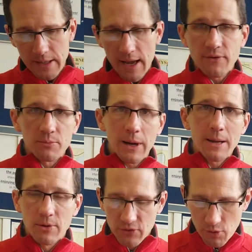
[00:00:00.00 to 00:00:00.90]
have your
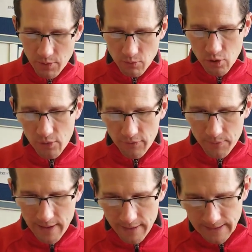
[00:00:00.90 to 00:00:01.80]
Bibles open. We'll go from
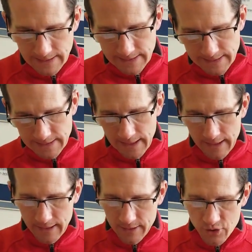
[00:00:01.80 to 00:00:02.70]
there.
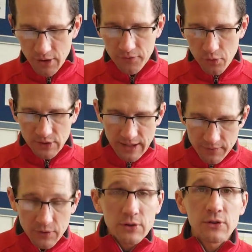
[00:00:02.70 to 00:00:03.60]
John 14,
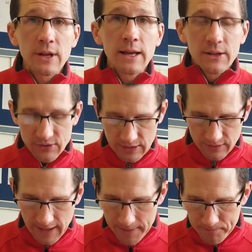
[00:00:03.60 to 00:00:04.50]
verse
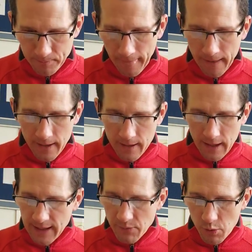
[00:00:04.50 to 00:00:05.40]
16.
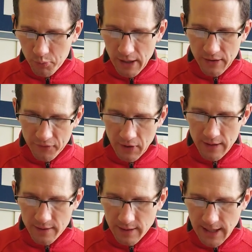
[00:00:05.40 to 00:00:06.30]
And I will pray the
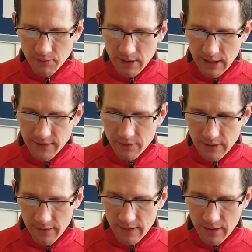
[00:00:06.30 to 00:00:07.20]
Father, and he will give you
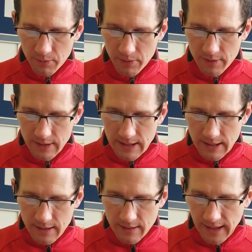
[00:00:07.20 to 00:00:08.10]
another helper,
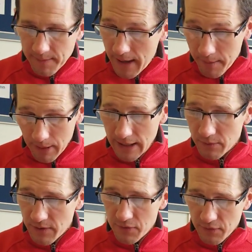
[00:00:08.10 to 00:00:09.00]
that he may abide
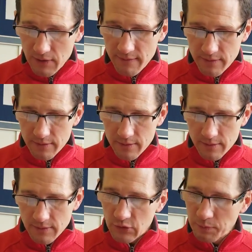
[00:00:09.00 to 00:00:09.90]
with you forever.
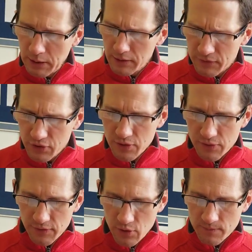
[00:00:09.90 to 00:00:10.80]
The Spirit of
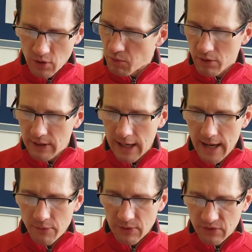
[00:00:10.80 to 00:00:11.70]
truth, whom the world
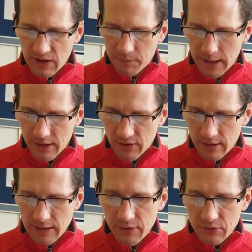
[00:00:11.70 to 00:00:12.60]
cannot receive, because it
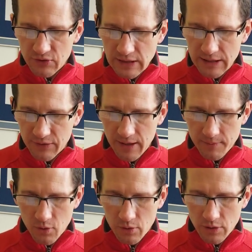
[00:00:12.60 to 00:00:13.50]
neither sees him
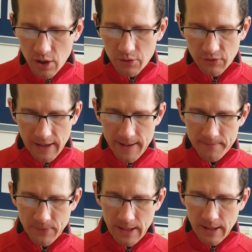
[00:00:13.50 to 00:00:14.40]
nor knows
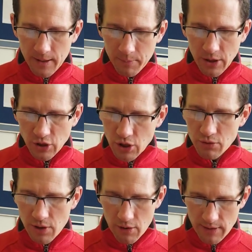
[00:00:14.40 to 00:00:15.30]
him. But you
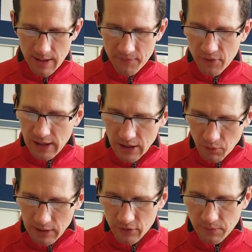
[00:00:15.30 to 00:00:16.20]
know him, for he
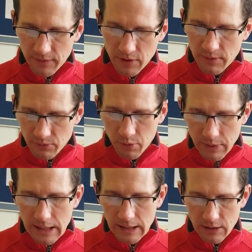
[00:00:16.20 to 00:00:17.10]
dwells with you and will
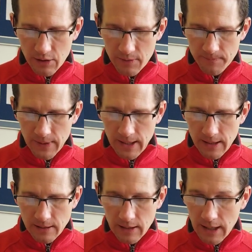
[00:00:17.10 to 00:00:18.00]
be in you.
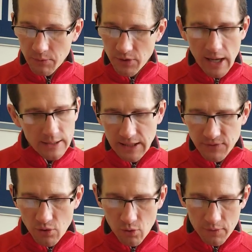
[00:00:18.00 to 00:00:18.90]
I will not leave
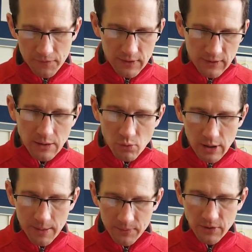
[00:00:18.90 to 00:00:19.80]
you orphans. I will
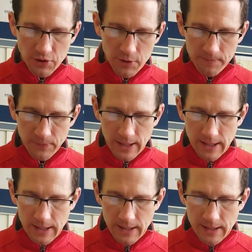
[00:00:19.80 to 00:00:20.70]
come to you.
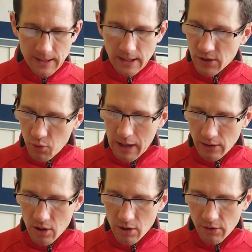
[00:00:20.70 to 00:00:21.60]
A little while
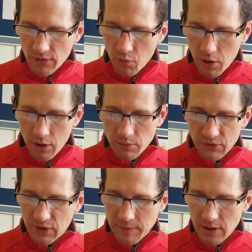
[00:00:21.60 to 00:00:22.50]
longer, and the world will
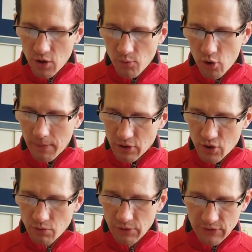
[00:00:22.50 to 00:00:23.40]
see me no more, but you
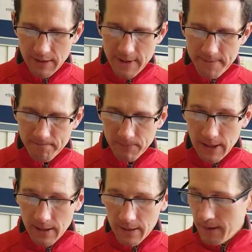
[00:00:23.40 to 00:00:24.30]
will see me.
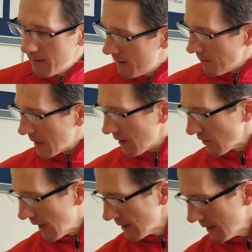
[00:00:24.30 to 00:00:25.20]
Because
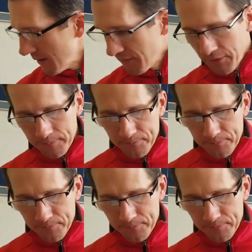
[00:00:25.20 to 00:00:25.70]
I live,